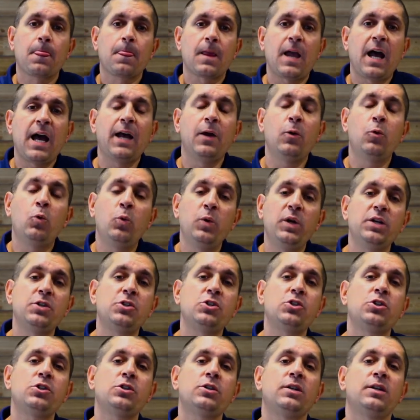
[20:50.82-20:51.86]
I
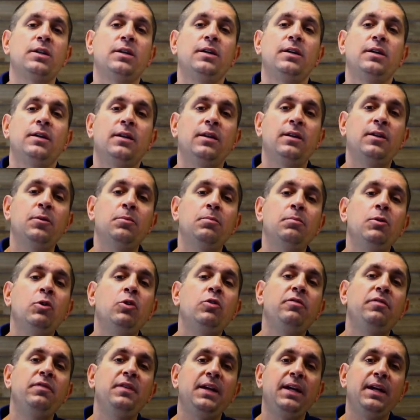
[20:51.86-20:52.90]
wish the
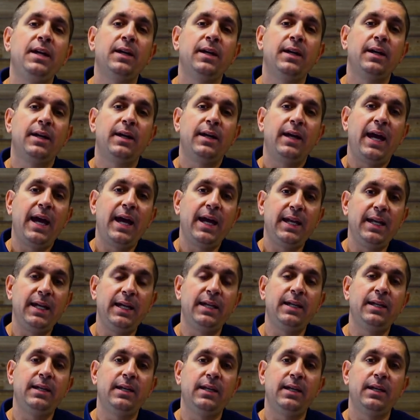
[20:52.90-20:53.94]
movie had
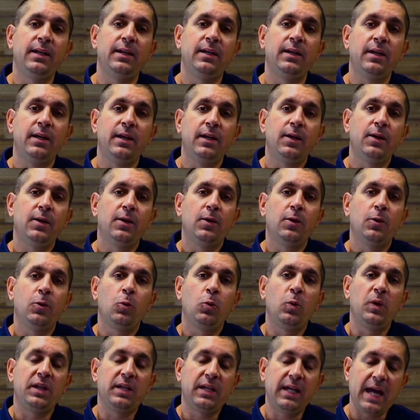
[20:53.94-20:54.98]
ended
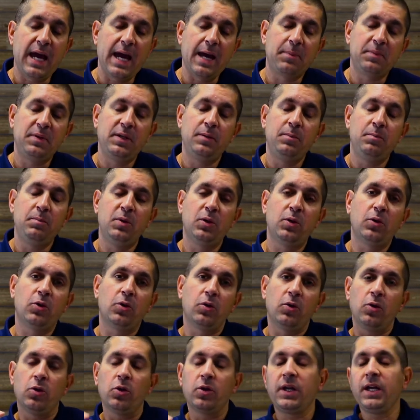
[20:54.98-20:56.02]
with Captain
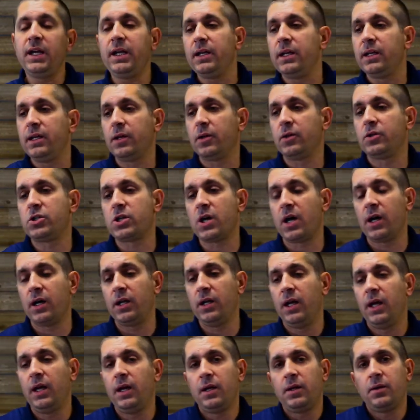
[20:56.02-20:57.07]
Miller looking into John,
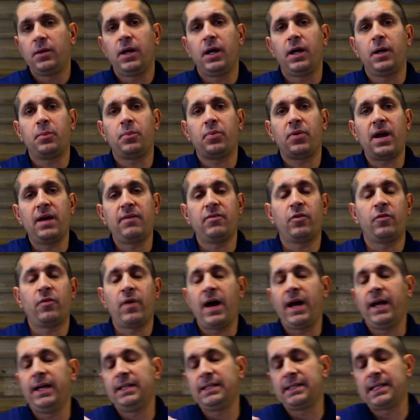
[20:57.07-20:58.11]
uh, Private
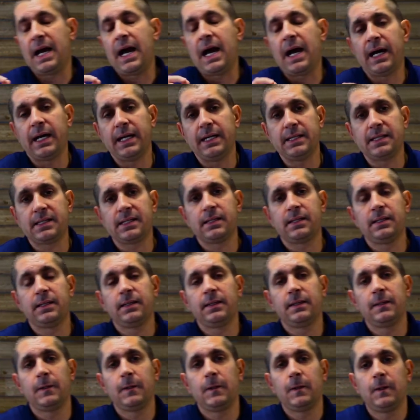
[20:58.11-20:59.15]
Ryan's eyes
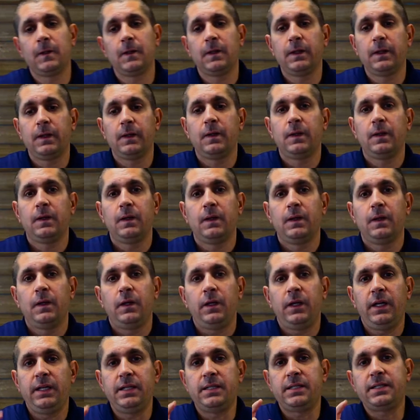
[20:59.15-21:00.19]

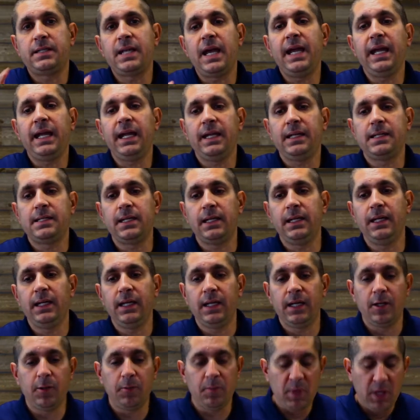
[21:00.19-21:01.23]
and saying to
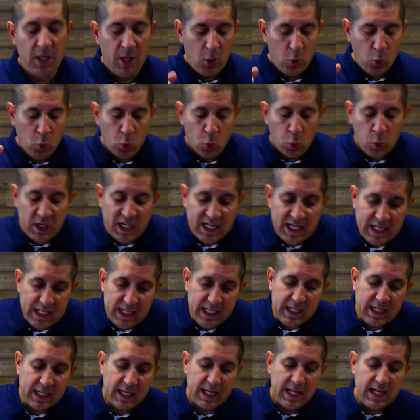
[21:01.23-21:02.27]
him,
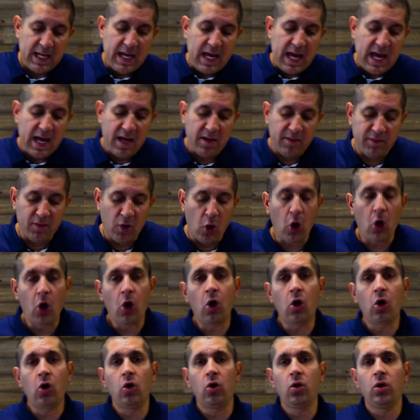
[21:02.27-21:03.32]
We have
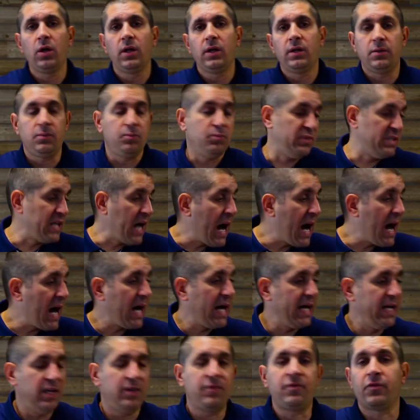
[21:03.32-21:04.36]
all
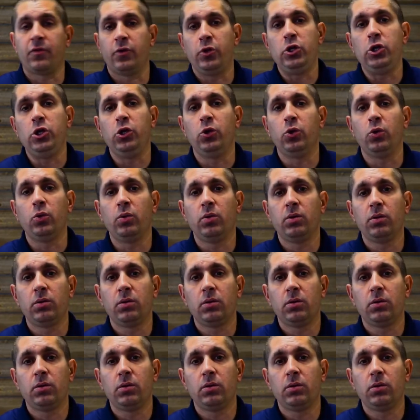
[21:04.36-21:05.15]
died for you.